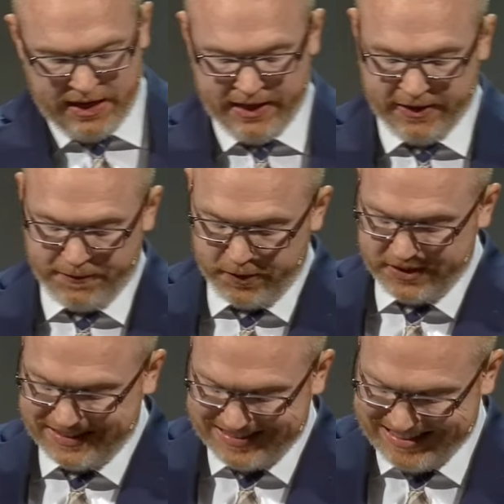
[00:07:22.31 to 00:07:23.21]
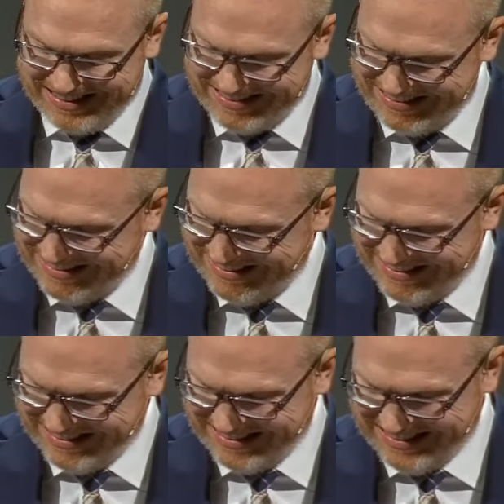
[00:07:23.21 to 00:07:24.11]
And the first is this
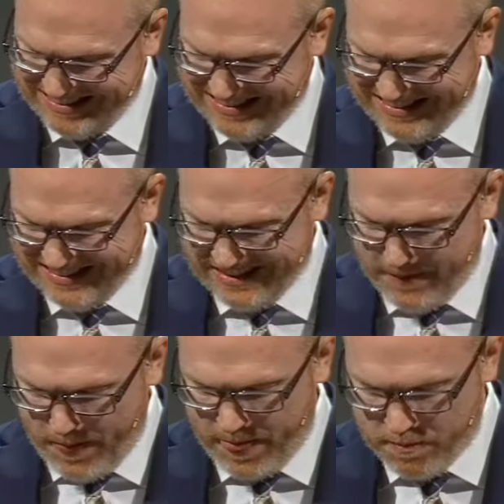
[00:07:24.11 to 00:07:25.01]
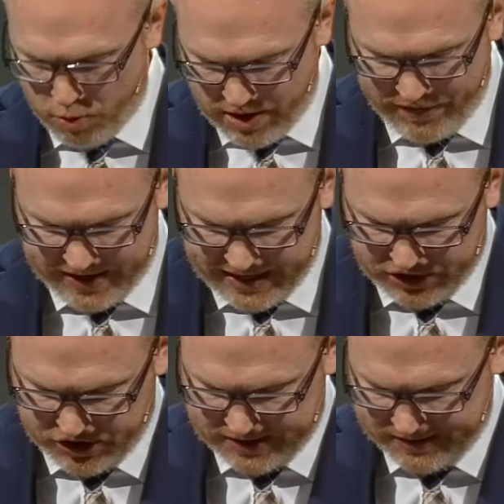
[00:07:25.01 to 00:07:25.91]
the
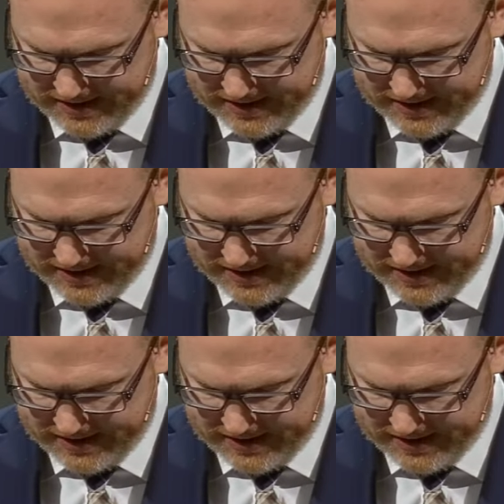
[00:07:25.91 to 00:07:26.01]
mortification